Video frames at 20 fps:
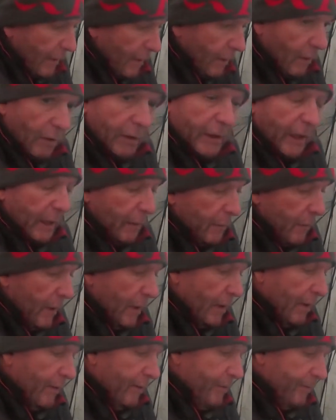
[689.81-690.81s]
You got to keep
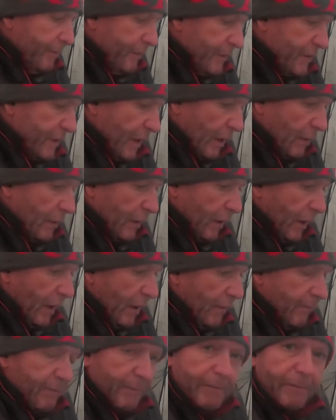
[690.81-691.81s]
stoking it